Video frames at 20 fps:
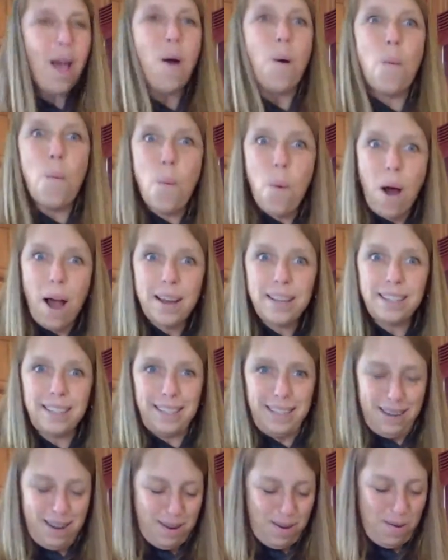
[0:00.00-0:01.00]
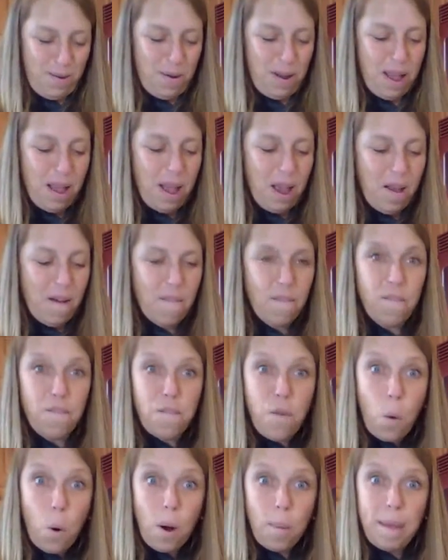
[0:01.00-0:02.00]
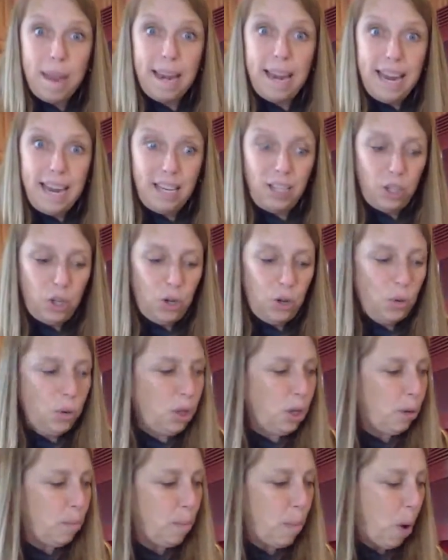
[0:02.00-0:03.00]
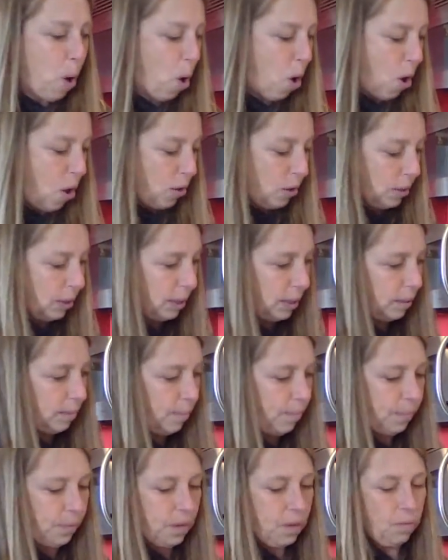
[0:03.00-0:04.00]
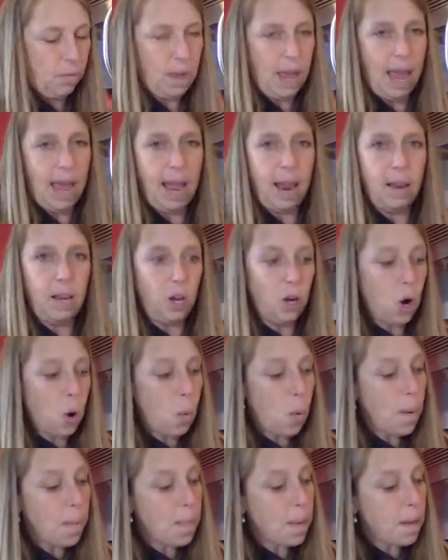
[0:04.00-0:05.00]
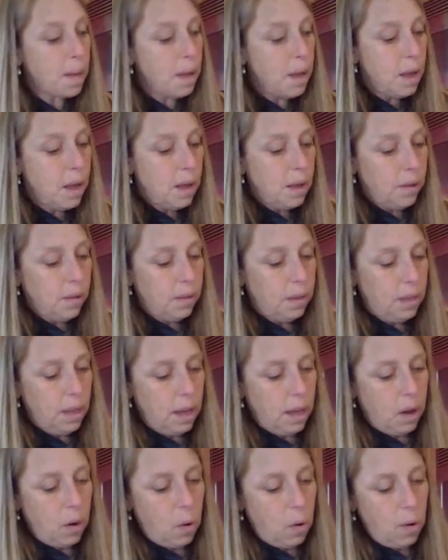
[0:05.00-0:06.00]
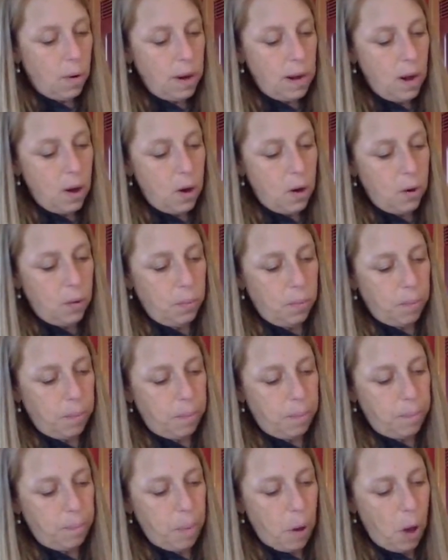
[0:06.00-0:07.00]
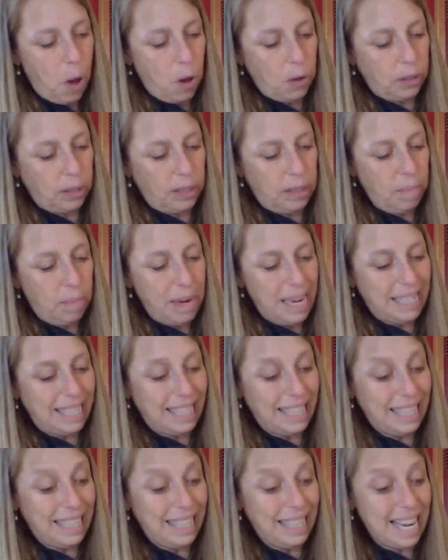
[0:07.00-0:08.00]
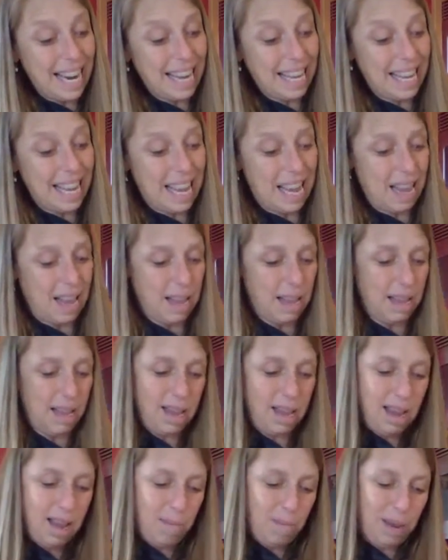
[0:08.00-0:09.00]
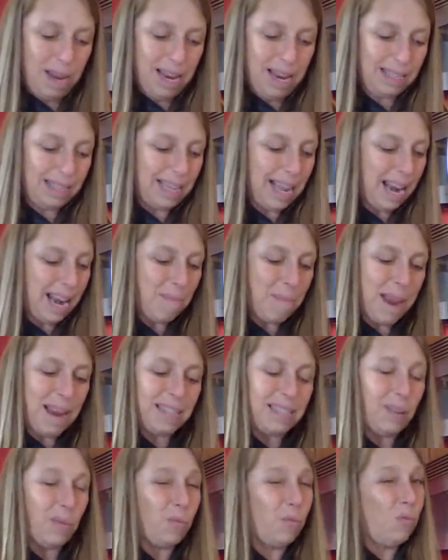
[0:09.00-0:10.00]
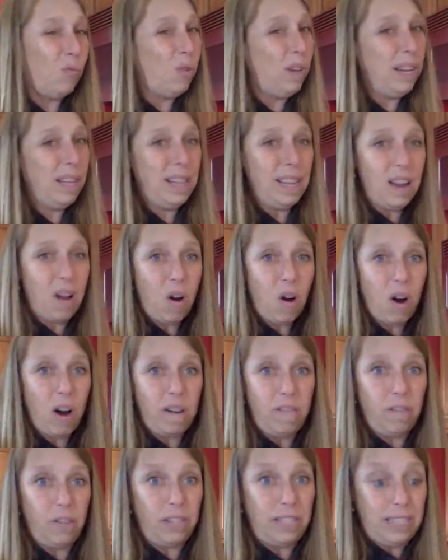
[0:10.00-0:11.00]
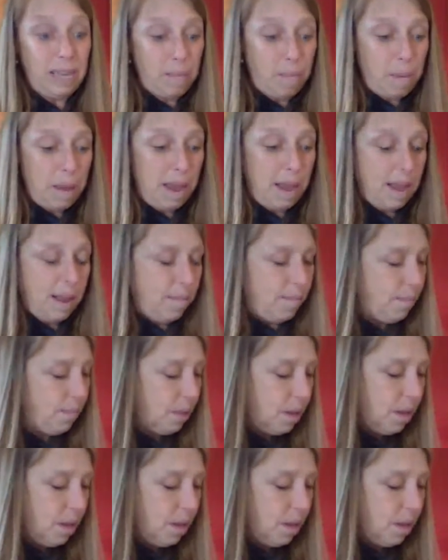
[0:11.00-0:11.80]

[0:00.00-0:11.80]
want to form it into little balls. Okay, and you don't want the Oreo balls to be sticky, because then it makes it really hard for dipping